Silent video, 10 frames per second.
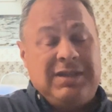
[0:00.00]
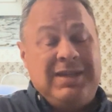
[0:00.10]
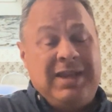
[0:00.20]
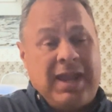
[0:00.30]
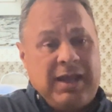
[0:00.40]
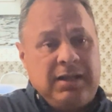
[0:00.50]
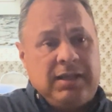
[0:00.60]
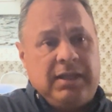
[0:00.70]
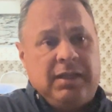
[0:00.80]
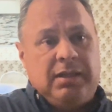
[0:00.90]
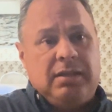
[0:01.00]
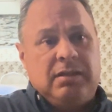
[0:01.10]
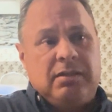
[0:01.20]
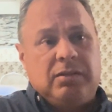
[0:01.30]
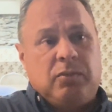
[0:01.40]
daily
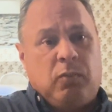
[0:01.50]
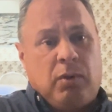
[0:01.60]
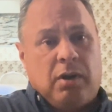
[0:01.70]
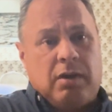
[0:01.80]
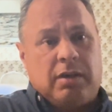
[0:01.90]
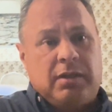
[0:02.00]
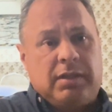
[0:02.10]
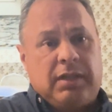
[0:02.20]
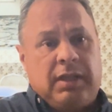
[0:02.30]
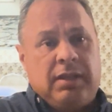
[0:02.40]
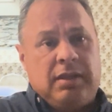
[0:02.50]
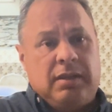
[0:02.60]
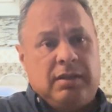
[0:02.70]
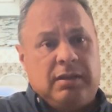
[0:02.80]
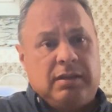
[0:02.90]
work
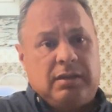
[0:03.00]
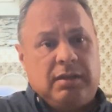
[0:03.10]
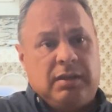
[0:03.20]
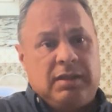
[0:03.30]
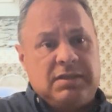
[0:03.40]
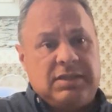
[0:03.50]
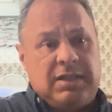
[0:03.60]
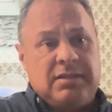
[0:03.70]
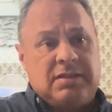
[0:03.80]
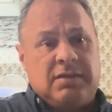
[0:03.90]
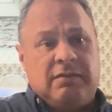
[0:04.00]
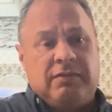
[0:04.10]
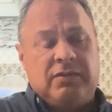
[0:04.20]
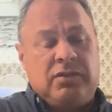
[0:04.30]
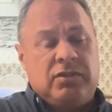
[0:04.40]
in the sense of
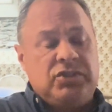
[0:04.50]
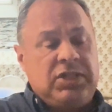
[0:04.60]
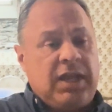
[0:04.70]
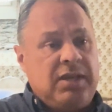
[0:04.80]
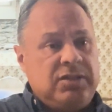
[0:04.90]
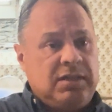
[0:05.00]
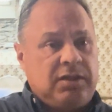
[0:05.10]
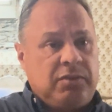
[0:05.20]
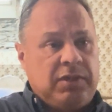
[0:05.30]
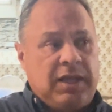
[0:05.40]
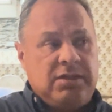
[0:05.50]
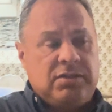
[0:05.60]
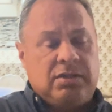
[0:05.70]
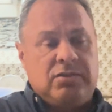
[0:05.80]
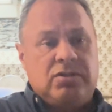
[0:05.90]
you're changing
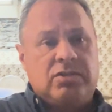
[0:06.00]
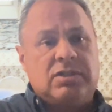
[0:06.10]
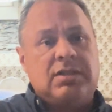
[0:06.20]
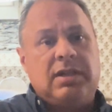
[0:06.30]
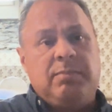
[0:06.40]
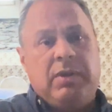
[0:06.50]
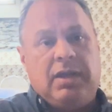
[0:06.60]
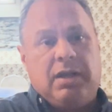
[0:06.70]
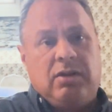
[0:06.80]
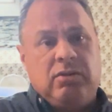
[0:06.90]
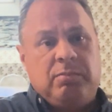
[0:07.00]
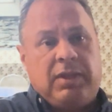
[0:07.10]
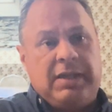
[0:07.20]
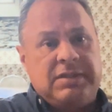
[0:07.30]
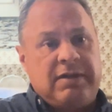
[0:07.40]
locations, you're sleeping in a new
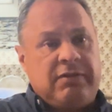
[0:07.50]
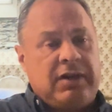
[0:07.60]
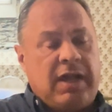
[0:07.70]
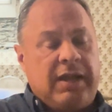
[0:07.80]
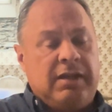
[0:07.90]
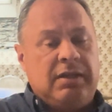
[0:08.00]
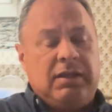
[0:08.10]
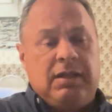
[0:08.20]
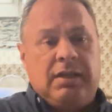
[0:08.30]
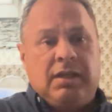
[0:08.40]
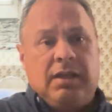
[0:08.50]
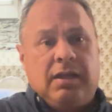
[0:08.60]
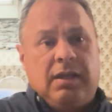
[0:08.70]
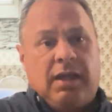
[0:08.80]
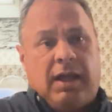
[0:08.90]
place every night.
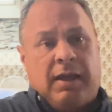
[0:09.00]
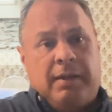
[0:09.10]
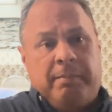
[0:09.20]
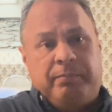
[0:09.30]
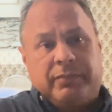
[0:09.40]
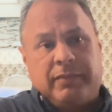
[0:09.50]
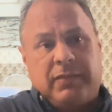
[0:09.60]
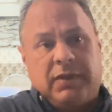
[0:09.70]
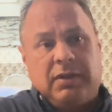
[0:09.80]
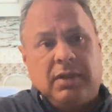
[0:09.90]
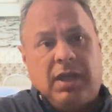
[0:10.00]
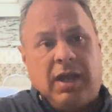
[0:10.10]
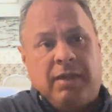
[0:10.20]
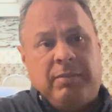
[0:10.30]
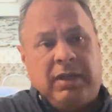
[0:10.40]

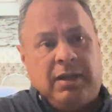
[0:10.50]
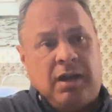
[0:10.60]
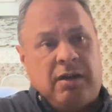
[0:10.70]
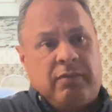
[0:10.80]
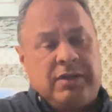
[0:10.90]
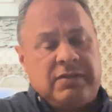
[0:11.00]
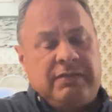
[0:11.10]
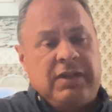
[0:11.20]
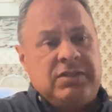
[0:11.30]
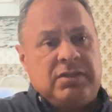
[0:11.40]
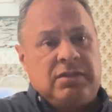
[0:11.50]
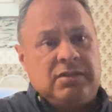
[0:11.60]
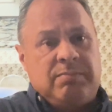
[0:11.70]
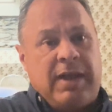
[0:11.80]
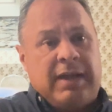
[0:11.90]
I made our
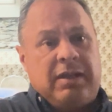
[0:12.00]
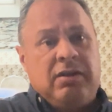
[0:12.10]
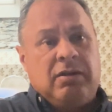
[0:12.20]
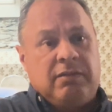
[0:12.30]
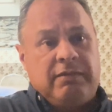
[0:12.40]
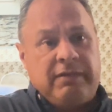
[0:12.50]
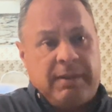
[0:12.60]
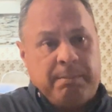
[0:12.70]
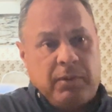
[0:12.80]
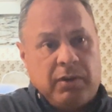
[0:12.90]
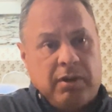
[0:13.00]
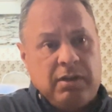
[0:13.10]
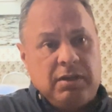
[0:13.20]
reservations back in November